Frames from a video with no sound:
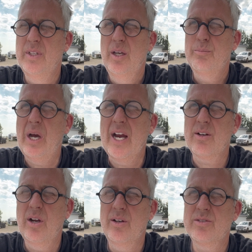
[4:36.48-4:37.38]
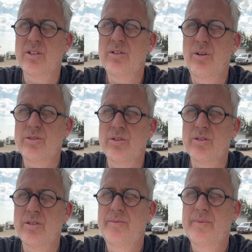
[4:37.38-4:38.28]
backgrounds and
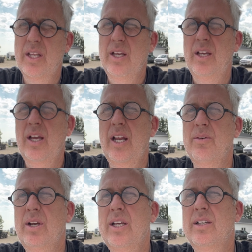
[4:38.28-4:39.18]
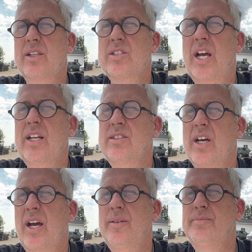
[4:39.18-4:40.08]
cultures. Anyway, exciting
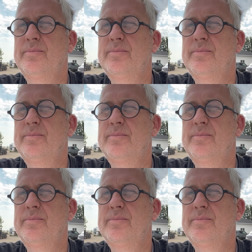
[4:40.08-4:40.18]
time.